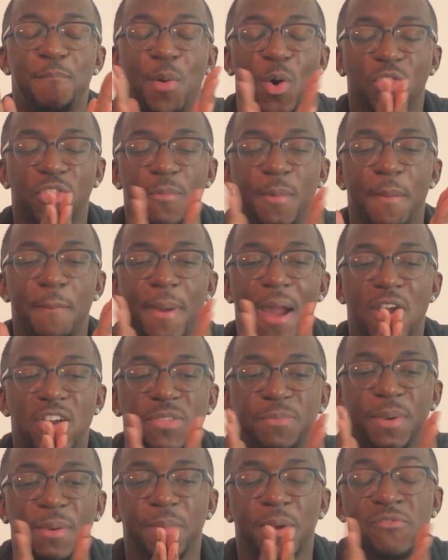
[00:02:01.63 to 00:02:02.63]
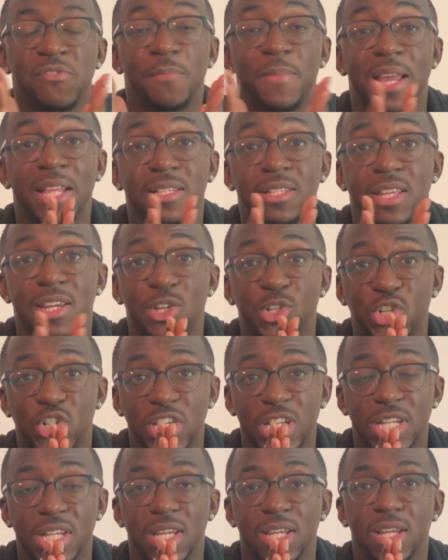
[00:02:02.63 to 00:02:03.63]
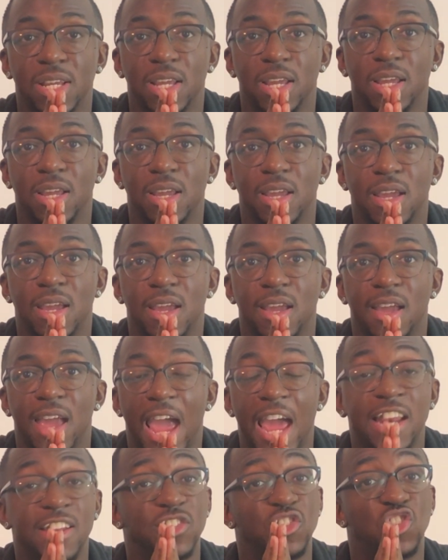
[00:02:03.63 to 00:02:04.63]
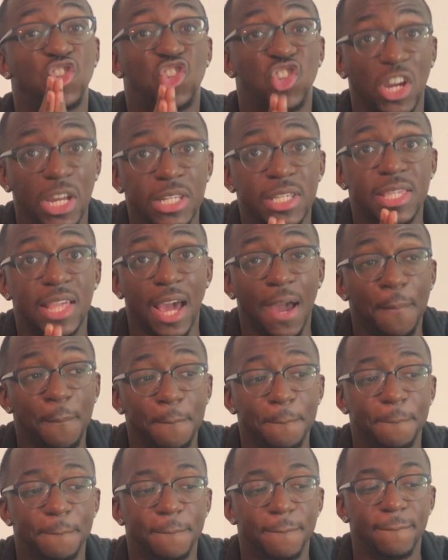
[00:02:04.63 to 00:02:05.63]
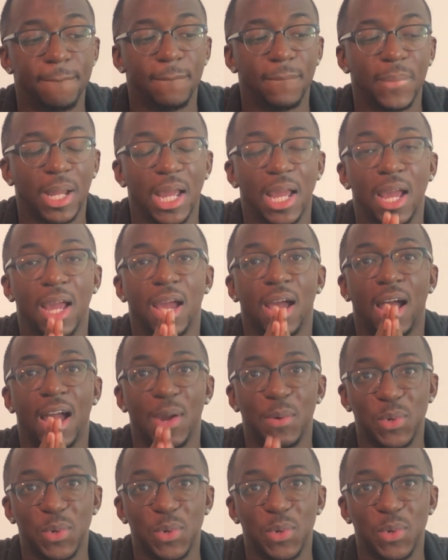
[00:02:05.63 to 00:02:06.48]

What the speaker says: parents pick me up from Penn Station and it's just them, I will come